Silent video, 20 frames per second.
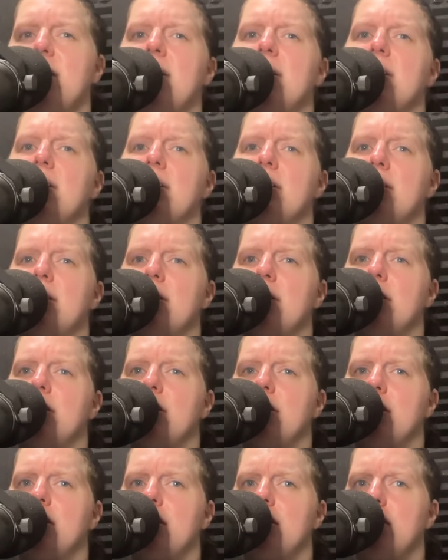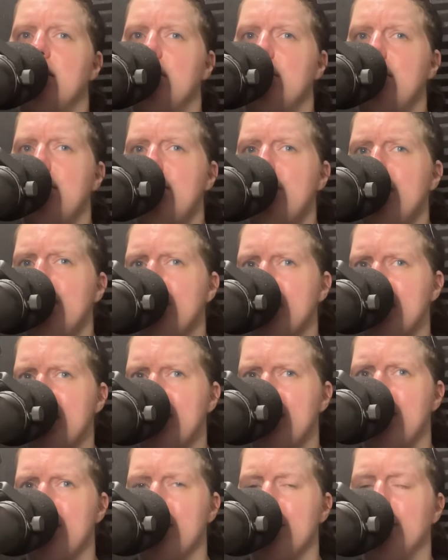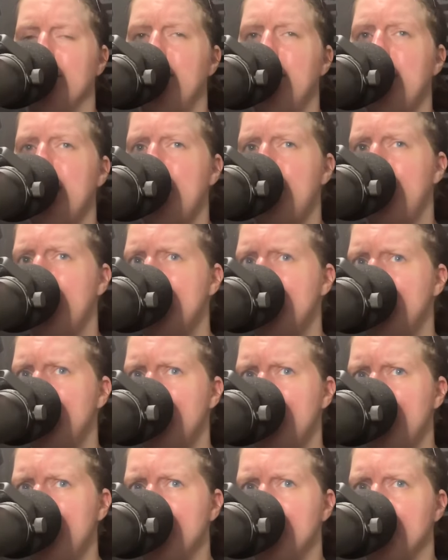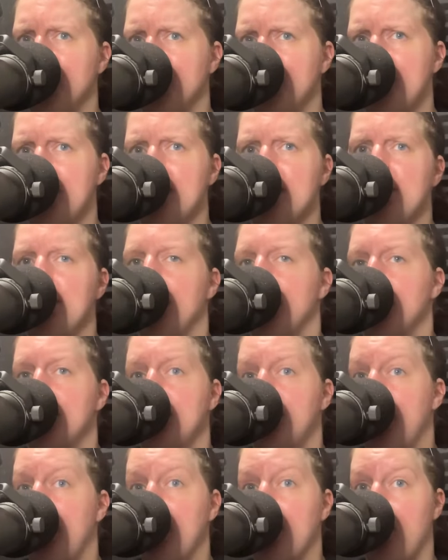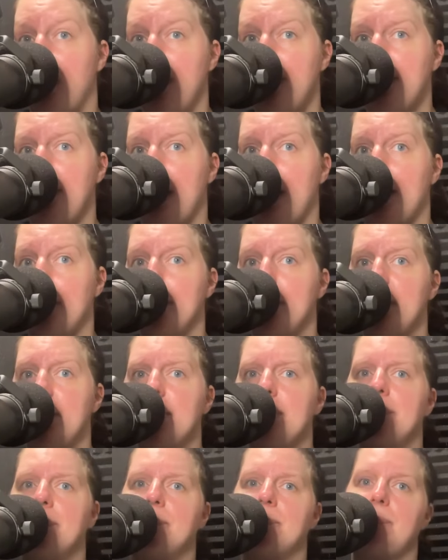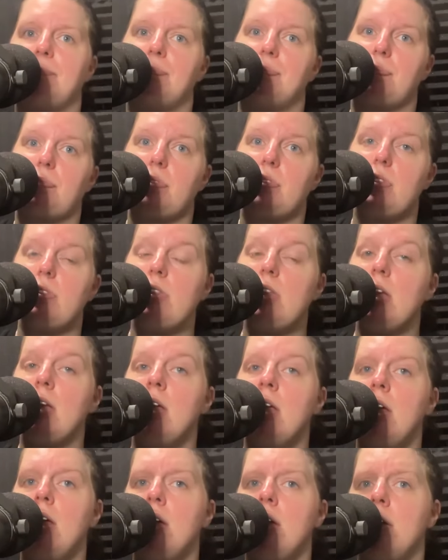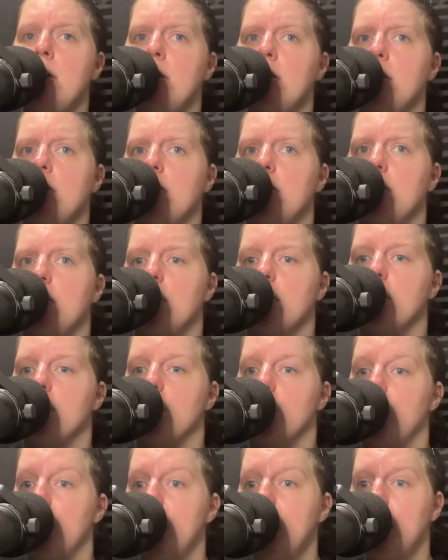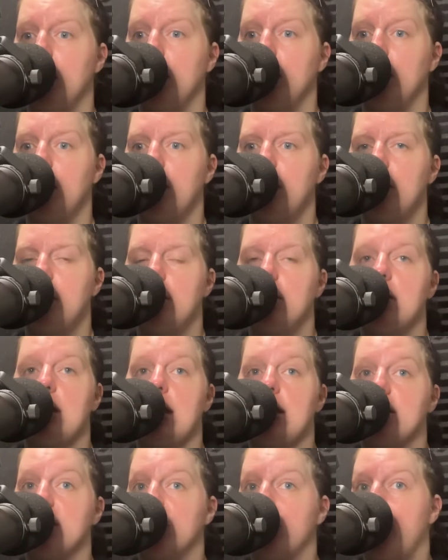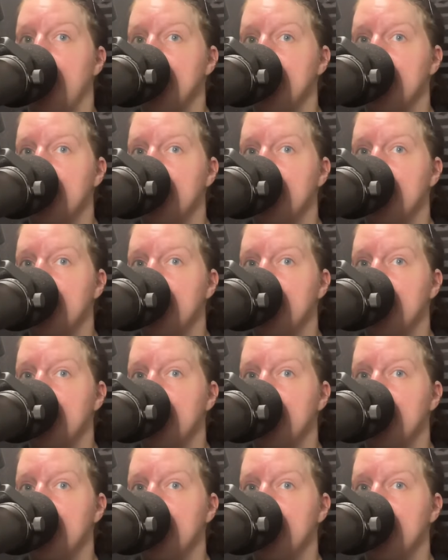Catch cold? Dirty, sir. Look at my shoes. Not a speck on them. Speck on them? Well, that is quite